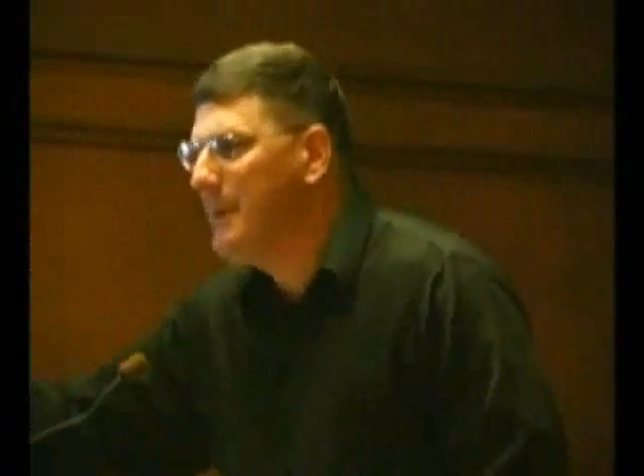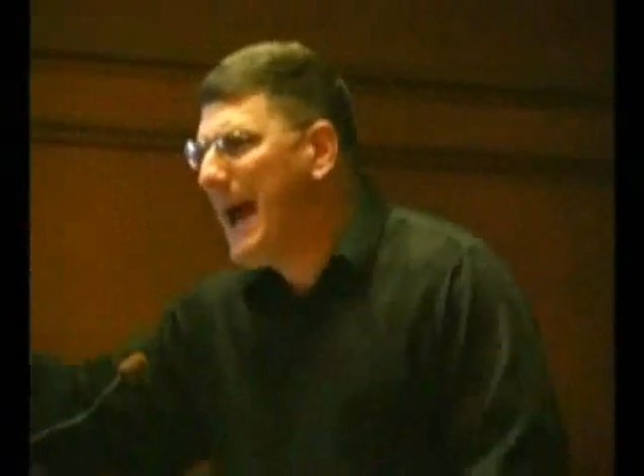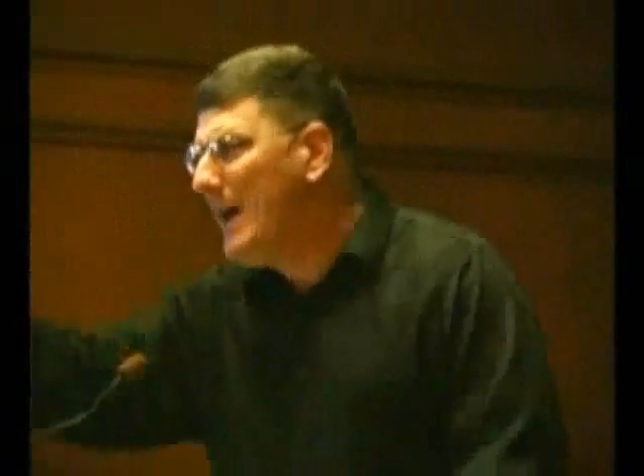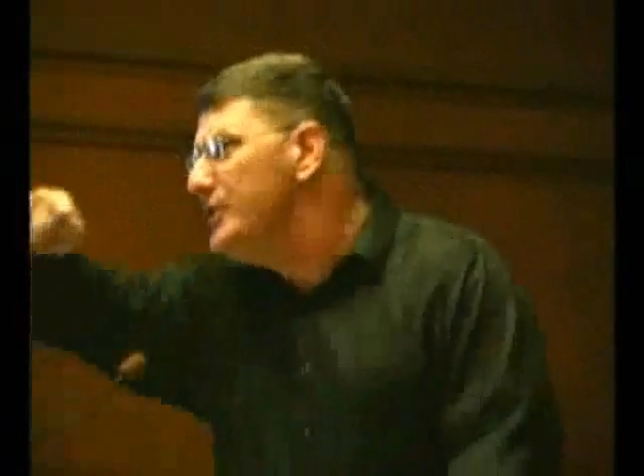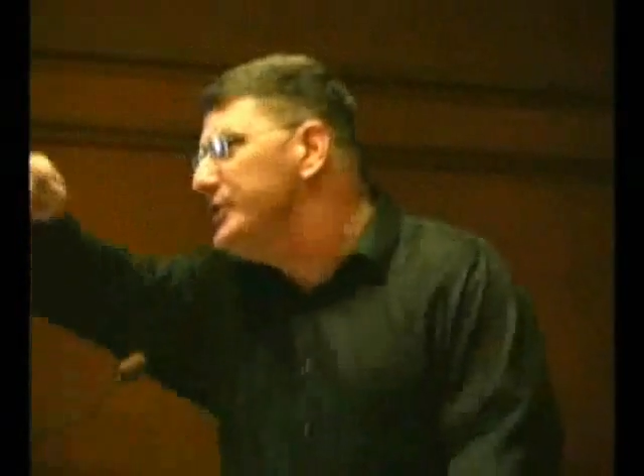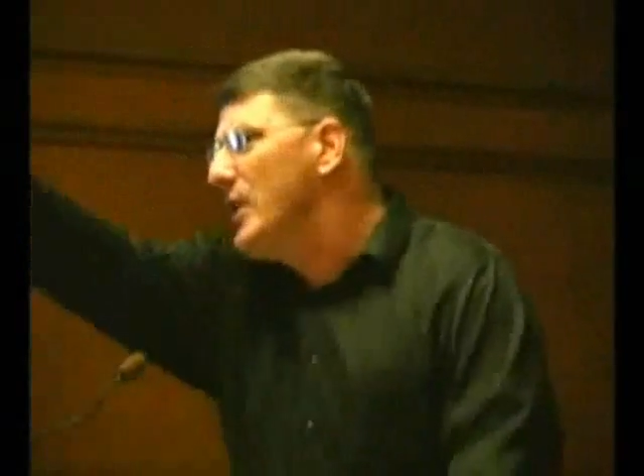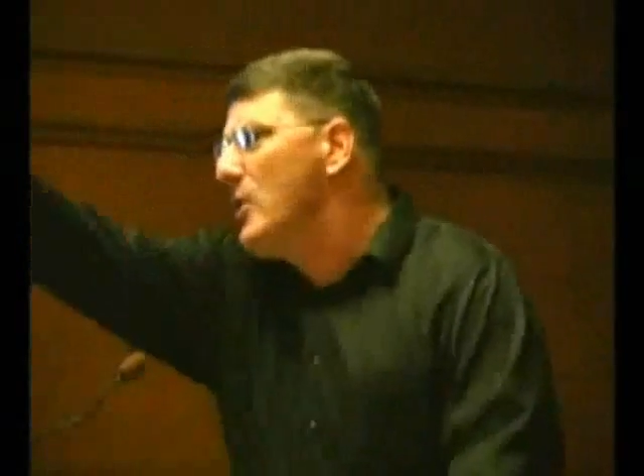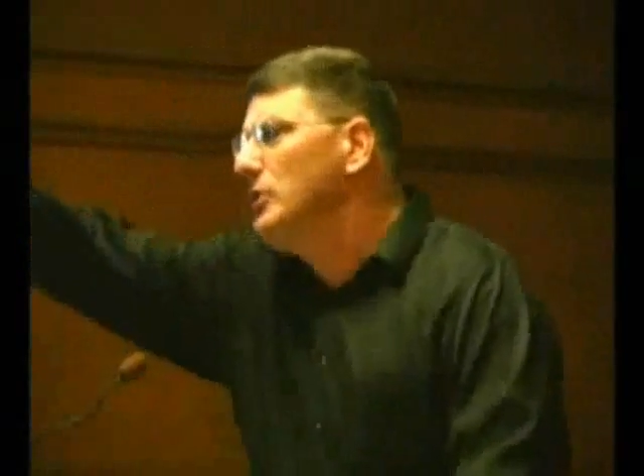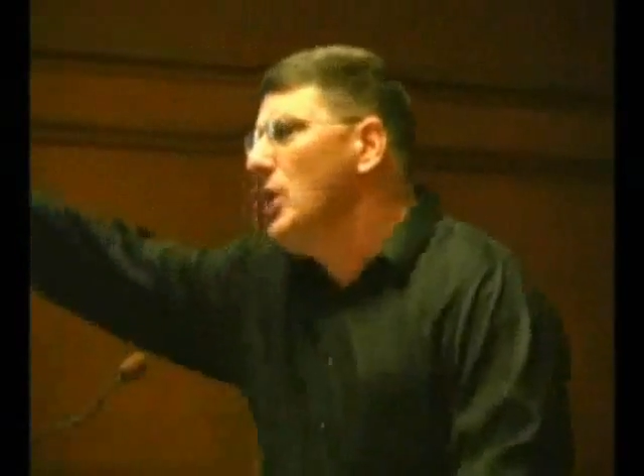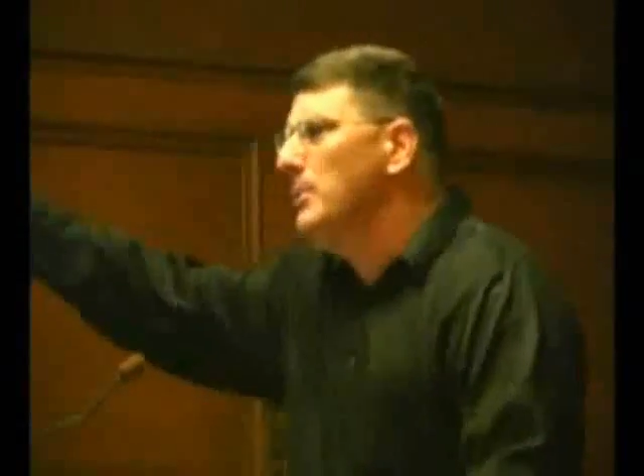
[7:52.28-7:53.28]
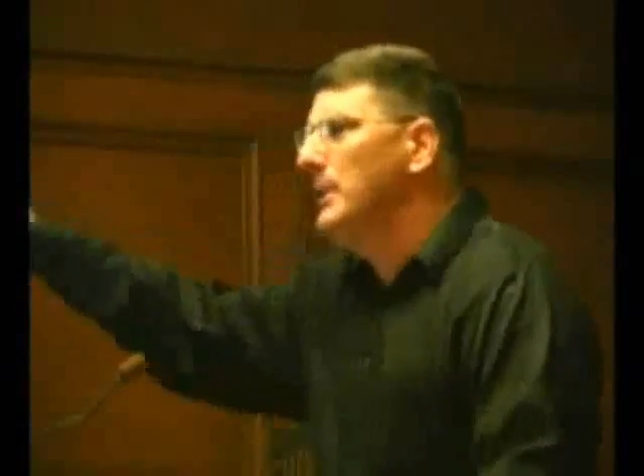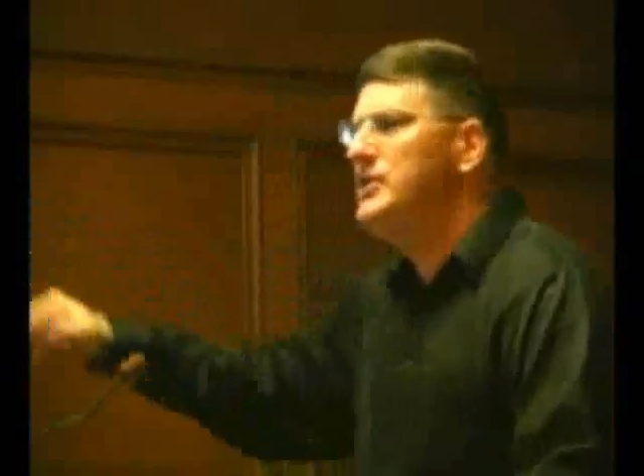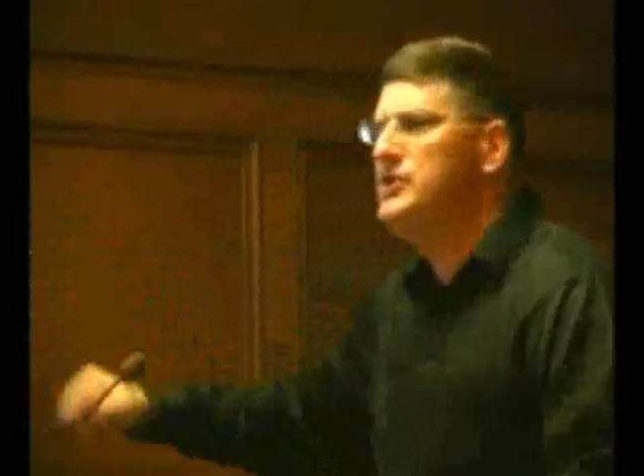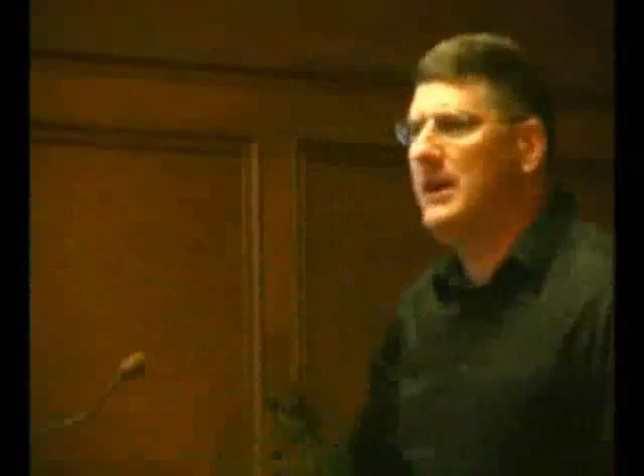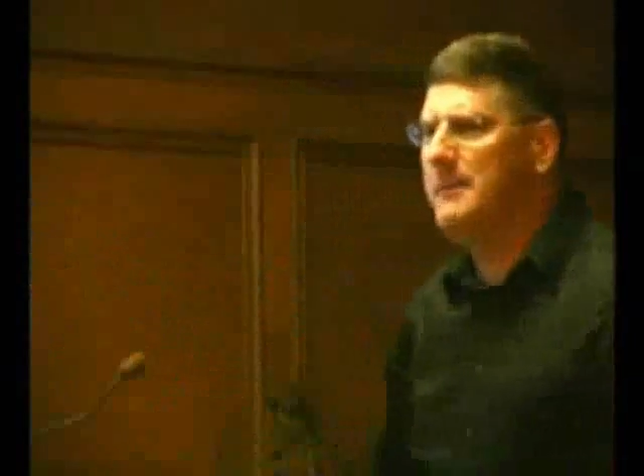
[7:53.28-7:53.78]
But how do you sell
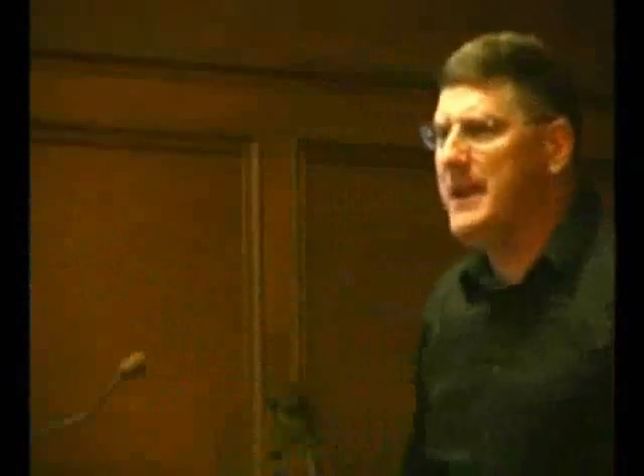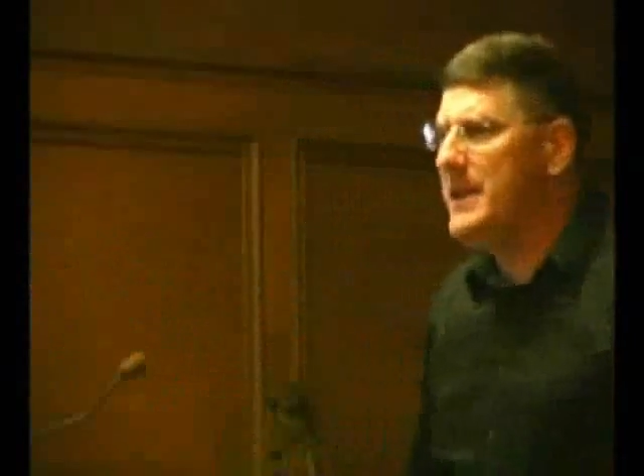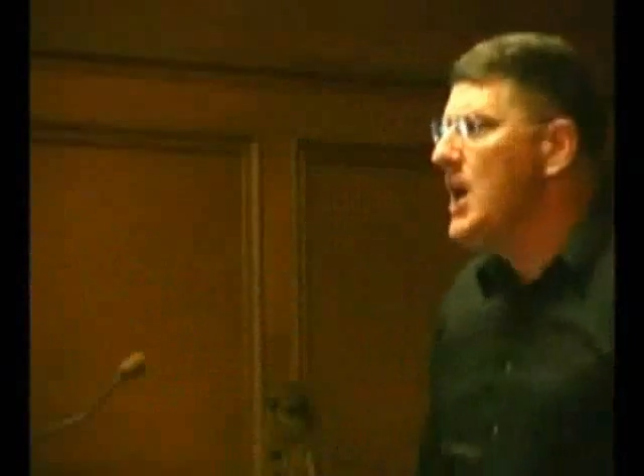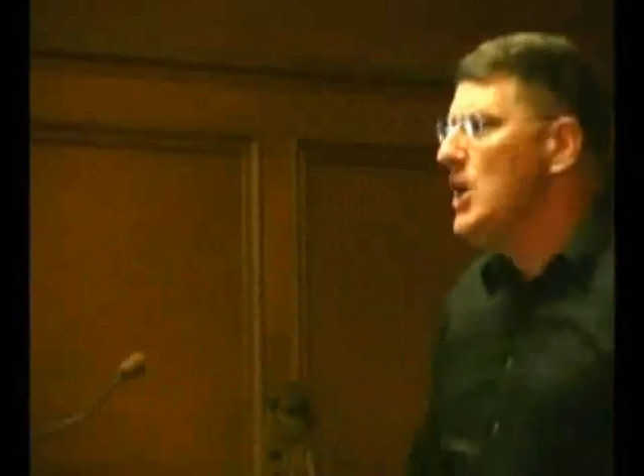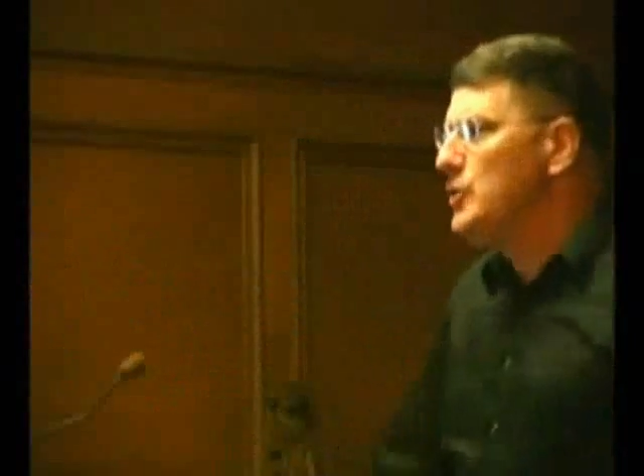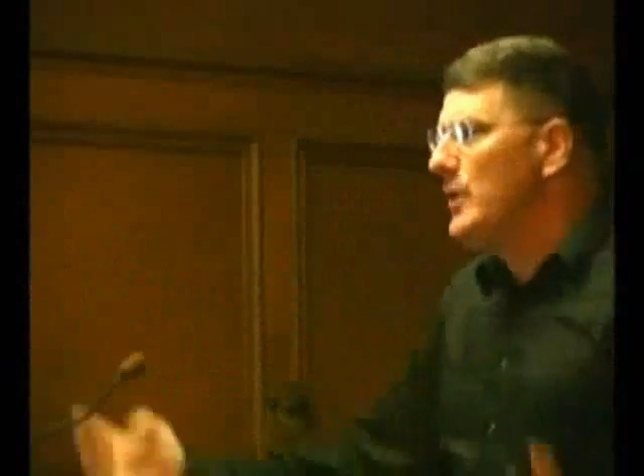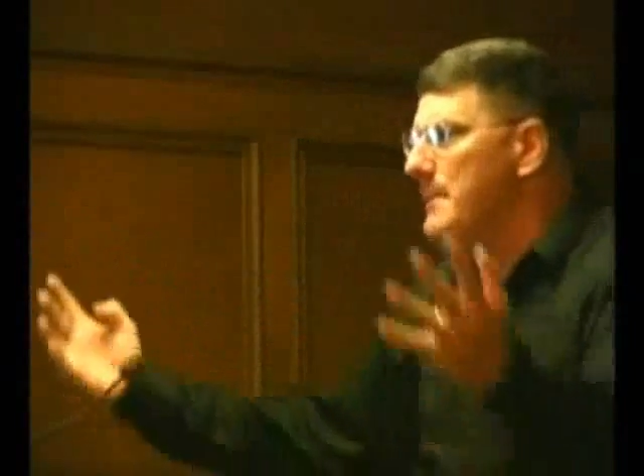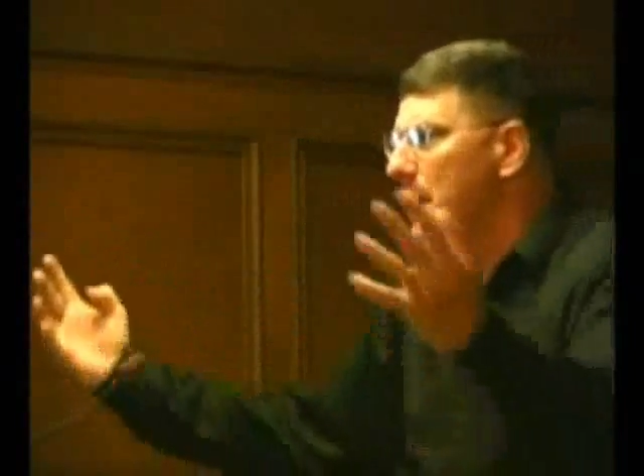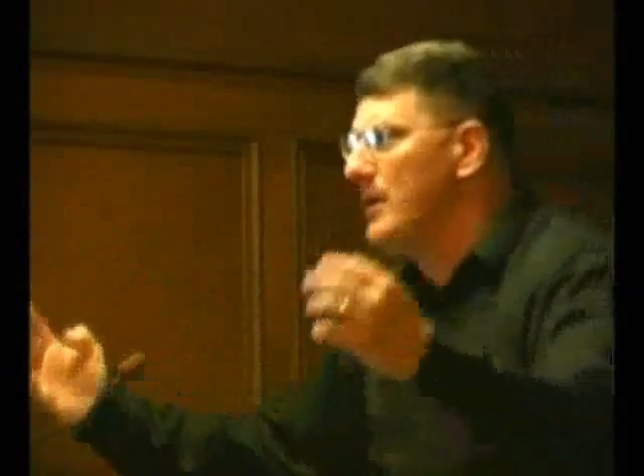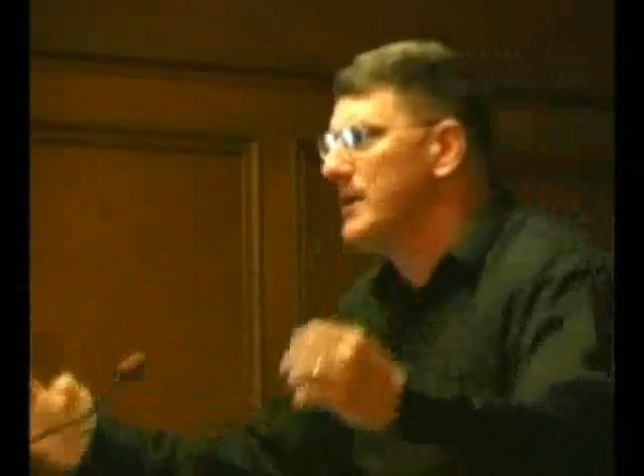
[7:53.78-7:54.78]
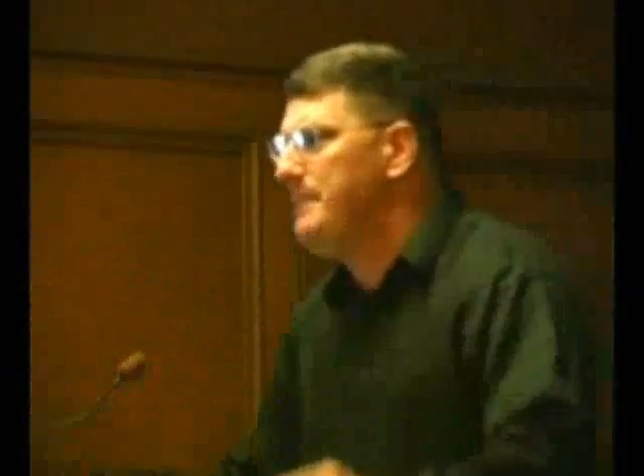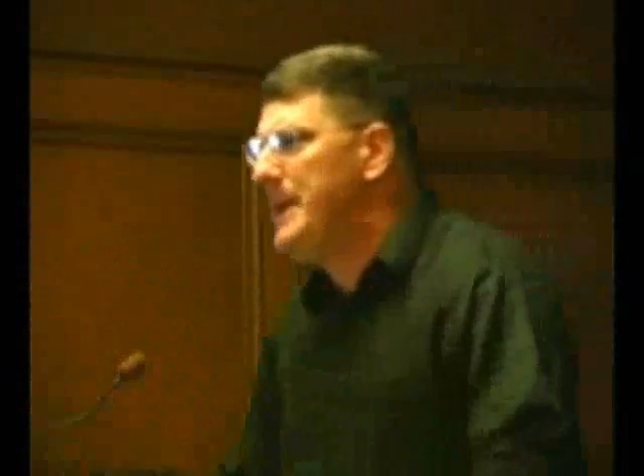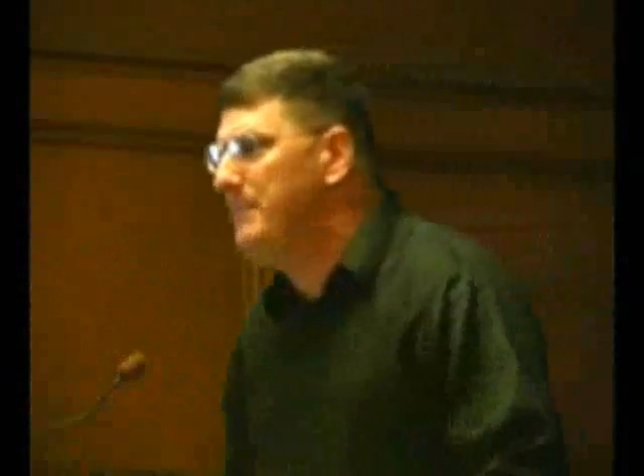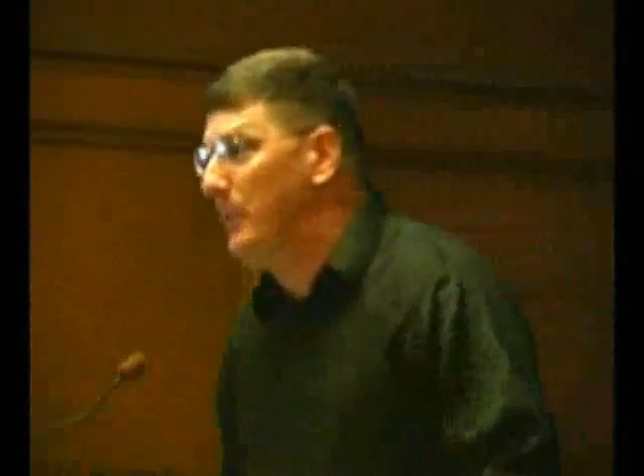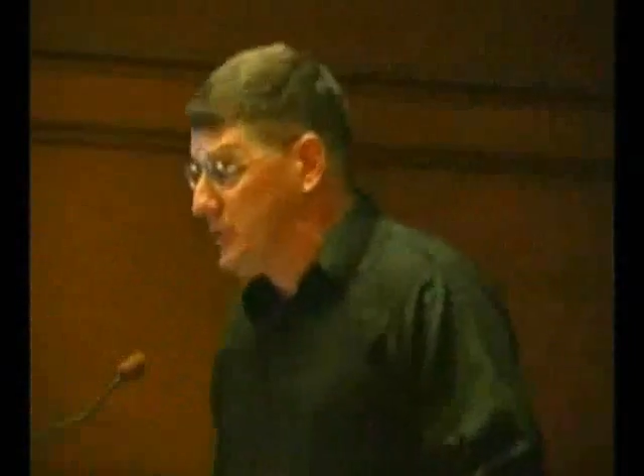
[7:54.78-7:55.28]
global hegemony to an American
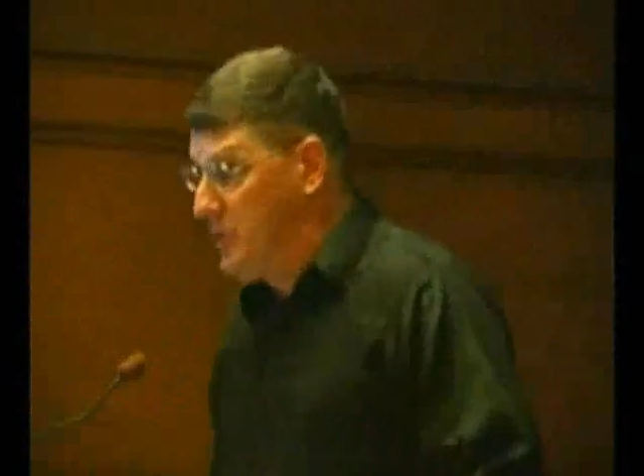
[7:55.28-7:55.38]
people?